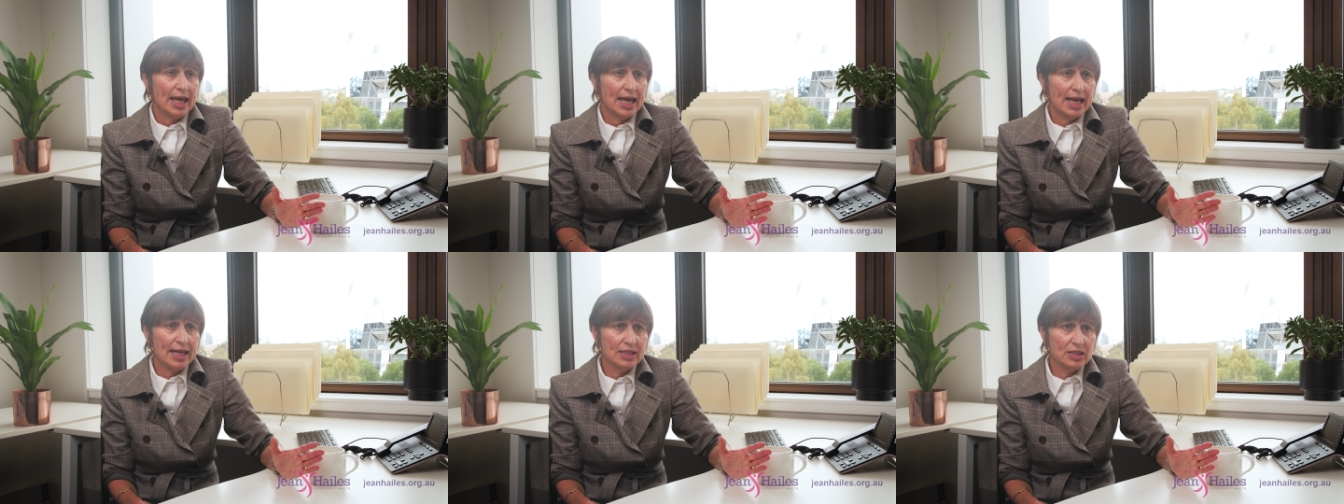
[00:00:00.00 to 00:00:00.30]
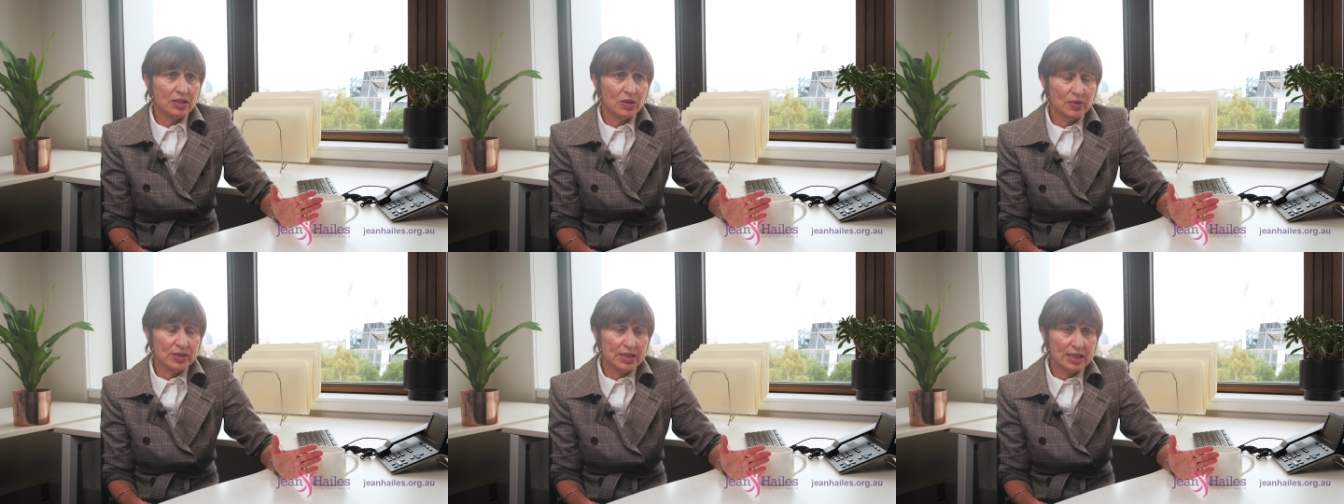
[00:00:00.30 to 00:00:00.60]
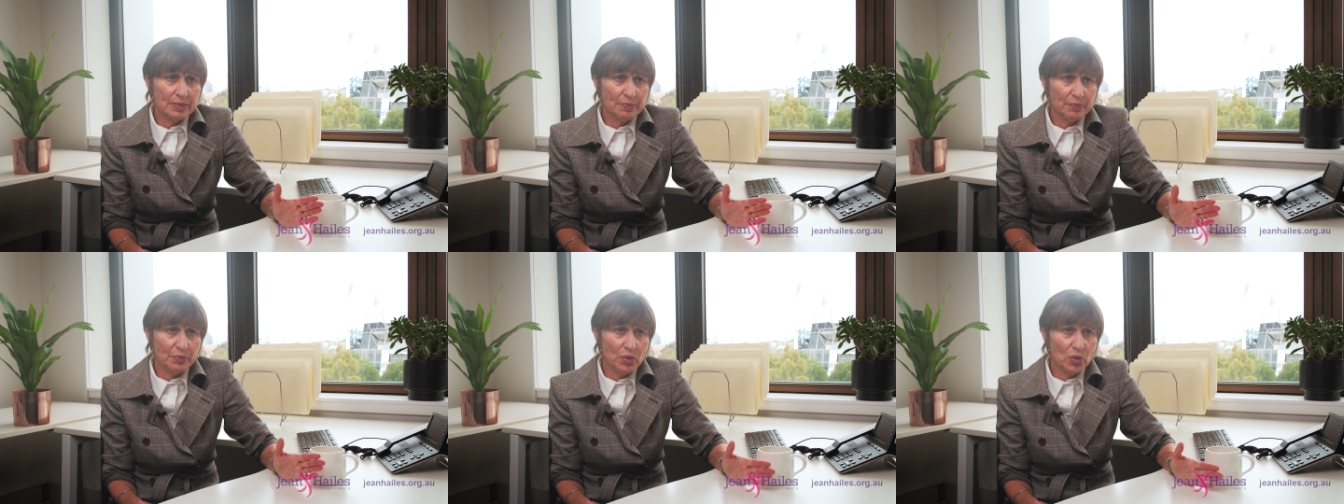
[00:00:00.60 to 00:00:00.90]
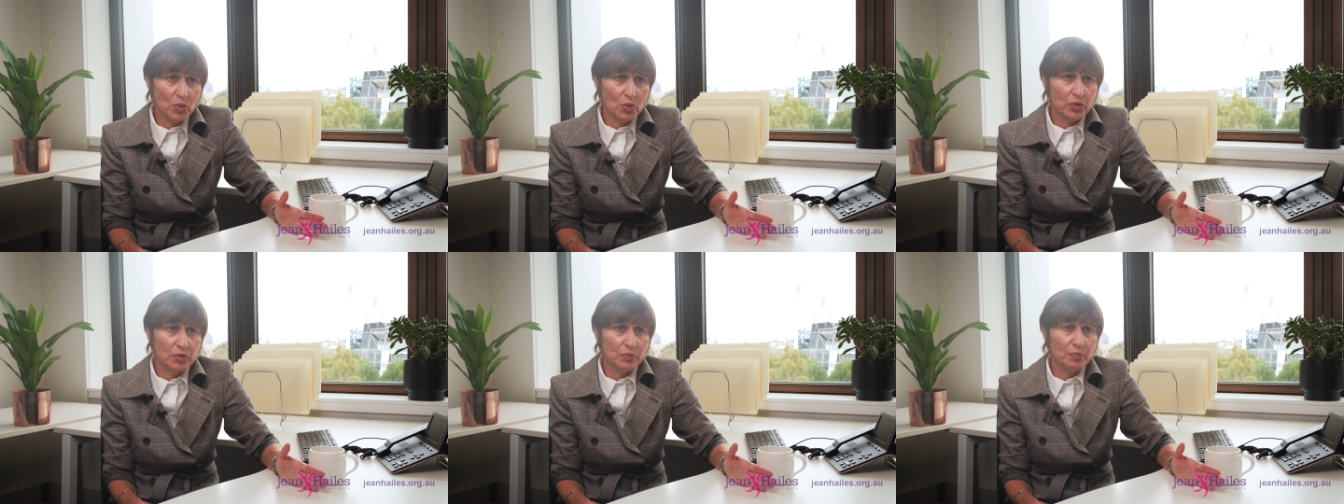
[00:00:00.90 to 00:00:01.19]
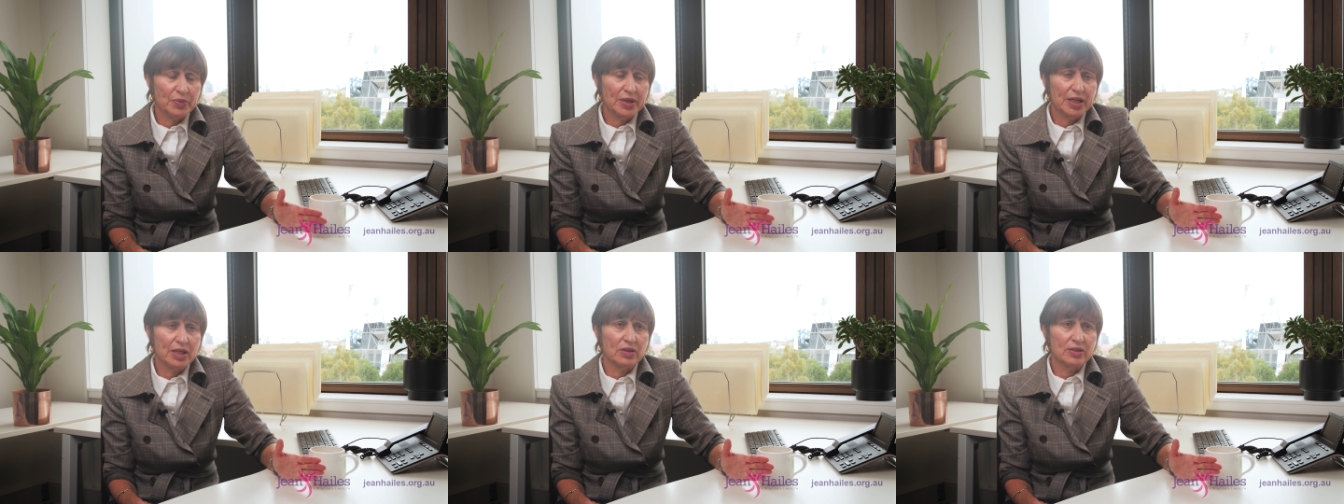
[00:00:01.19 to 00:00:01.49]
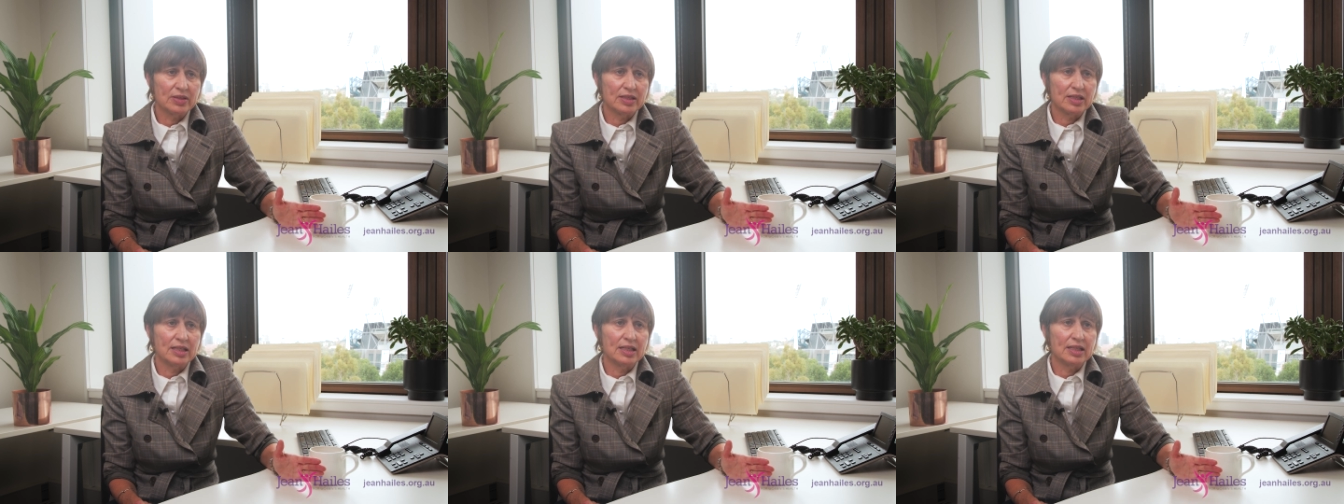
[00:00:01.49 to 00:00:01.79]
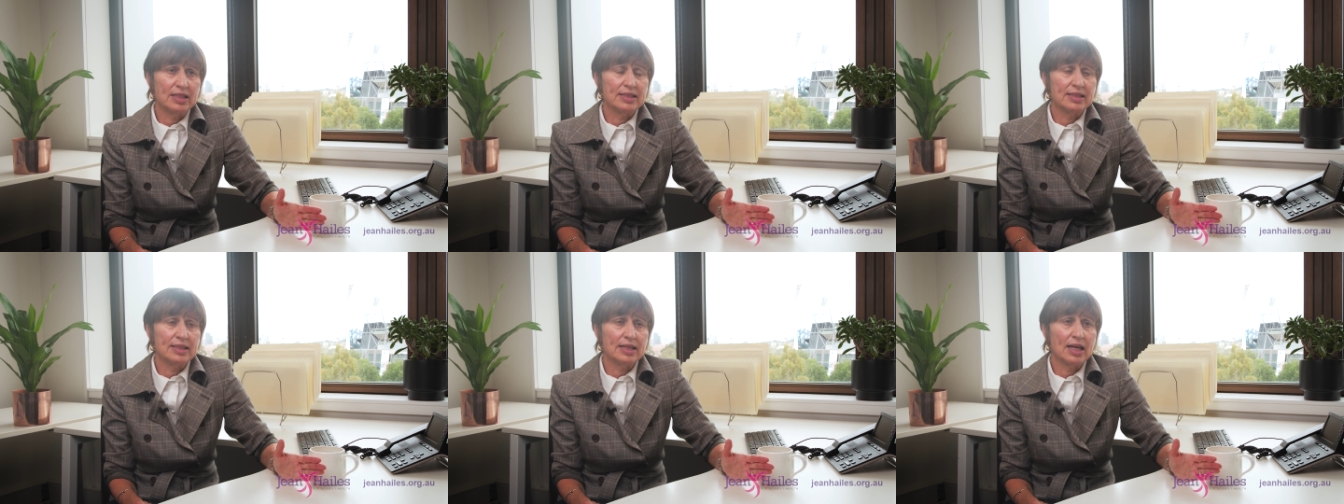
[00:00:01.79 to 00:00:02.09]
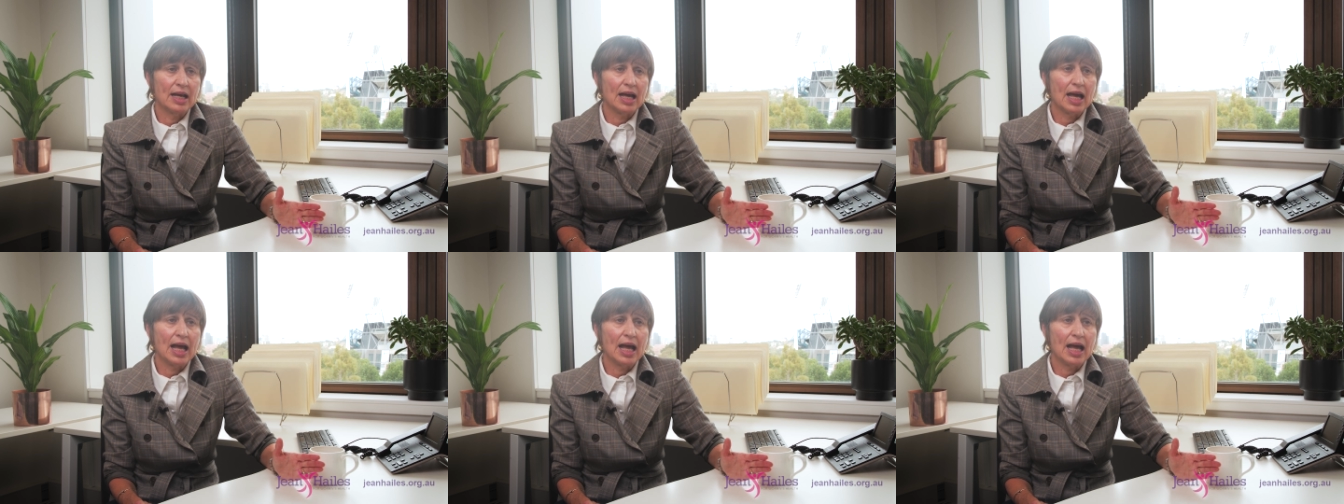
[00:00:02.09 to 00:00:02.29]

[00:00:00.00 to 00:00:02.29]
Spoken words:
And so it's important because it is